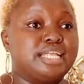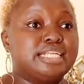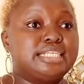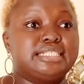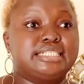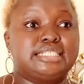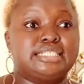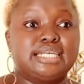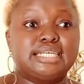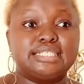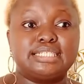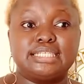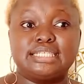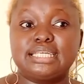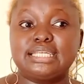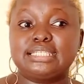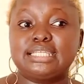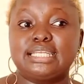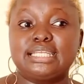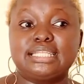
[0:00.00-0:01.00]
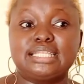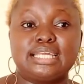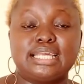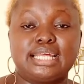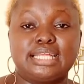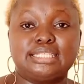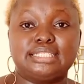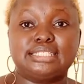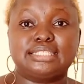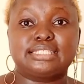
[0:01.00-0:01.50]
That is just in case anything
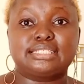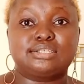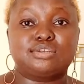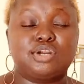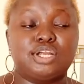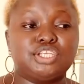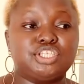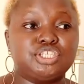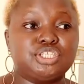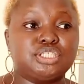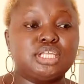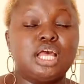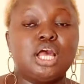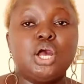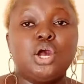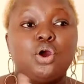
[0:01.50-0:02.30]
gets scratches